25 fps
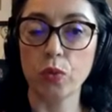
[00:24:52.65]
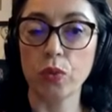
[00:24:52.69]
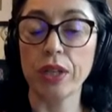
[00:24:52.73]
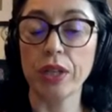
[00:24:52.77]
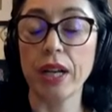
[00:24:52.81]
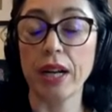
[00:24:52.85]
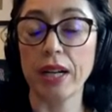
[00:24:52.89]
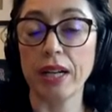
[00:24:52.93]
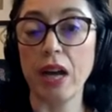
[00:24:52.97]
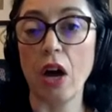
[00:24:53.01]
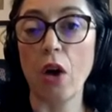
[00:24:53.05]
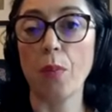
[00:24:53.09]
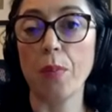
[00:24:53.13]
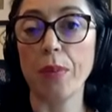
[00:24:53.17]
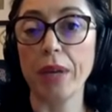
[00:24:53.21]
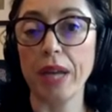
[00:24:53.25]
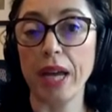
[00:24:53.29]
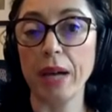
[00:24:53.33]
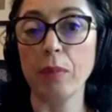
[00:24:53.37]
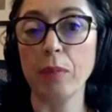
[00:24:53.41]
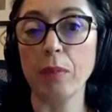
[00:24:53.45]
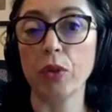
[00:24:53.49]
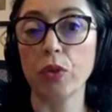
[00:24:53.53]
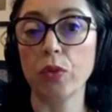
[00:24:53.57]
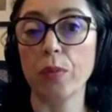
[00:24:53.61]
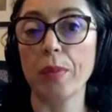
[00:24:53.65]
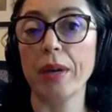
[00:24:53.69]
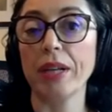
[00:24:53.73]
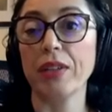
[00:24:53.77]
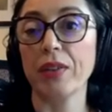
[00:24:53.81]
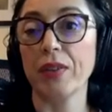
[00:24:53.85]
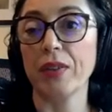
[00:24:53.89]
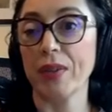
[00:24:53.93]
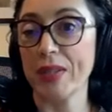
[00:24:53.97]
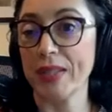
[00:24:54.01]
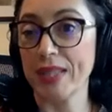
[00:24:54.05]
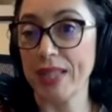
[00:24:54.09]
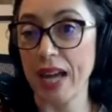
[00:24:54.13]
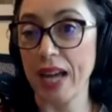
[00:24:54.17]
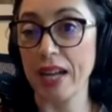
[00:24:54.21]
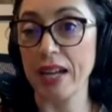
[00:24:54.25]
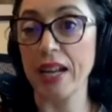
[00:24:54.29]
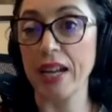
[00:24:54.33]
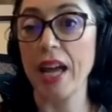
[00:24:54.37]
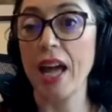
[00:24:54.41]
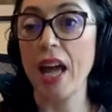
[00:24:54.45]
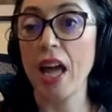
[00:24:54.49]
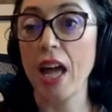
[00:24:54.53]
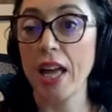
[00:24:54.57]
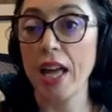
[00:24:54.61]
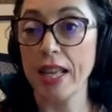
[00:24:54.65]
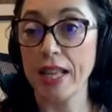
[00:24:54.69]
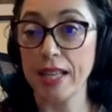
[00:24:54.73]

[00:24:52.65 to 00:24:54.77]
we now be able to better understand